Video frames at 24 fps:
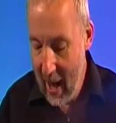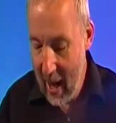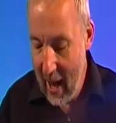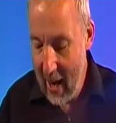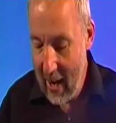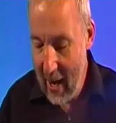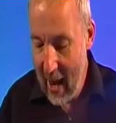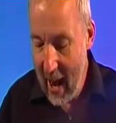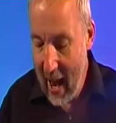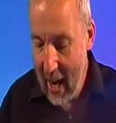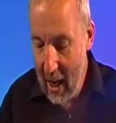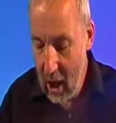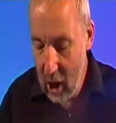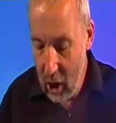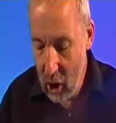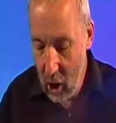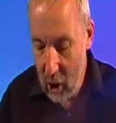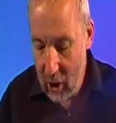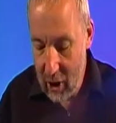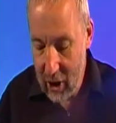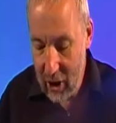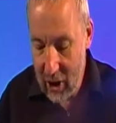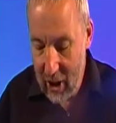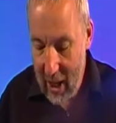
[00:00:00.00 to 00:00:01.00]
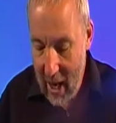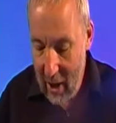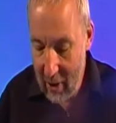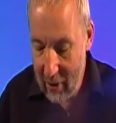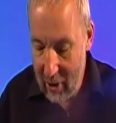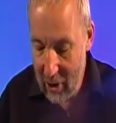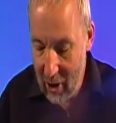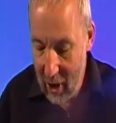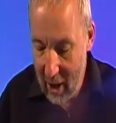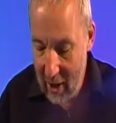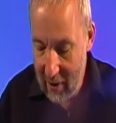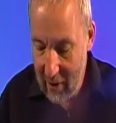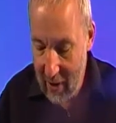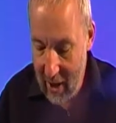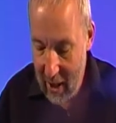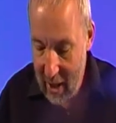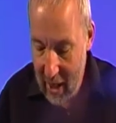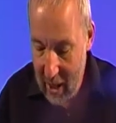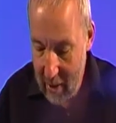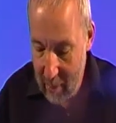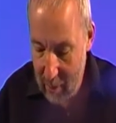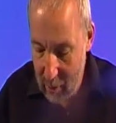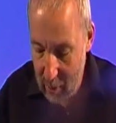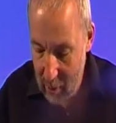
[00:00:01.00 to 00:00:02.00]
and Eglon sounds like the
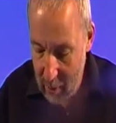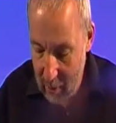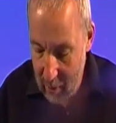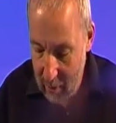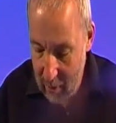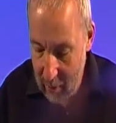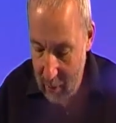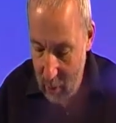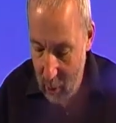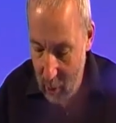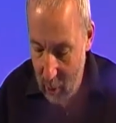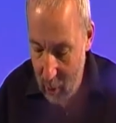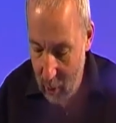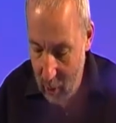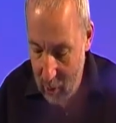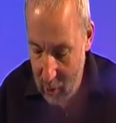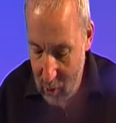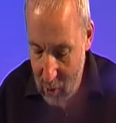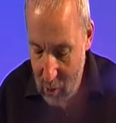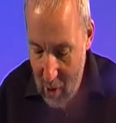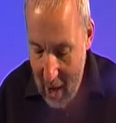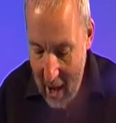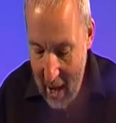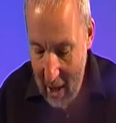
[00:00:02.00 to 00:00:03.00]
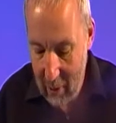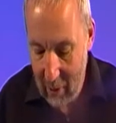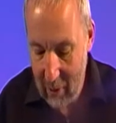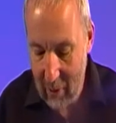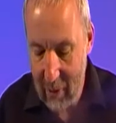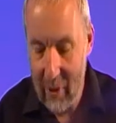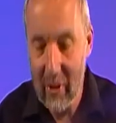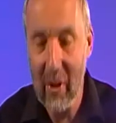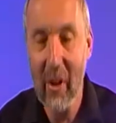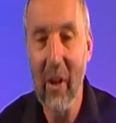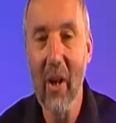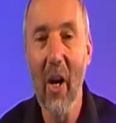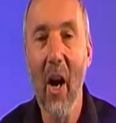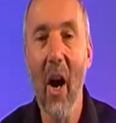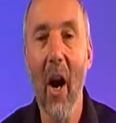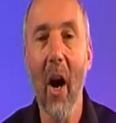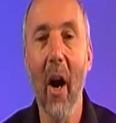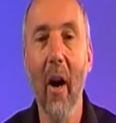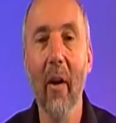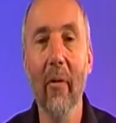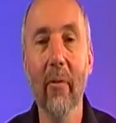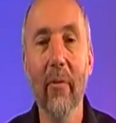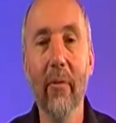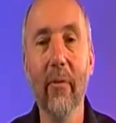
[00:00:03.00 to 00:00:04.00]
Hebrew for round
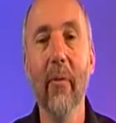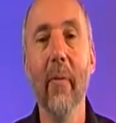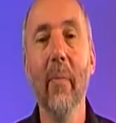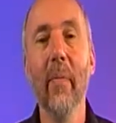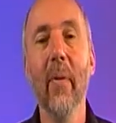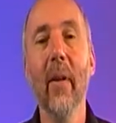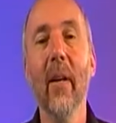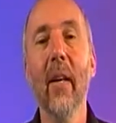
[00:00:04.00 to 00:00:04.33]
calf,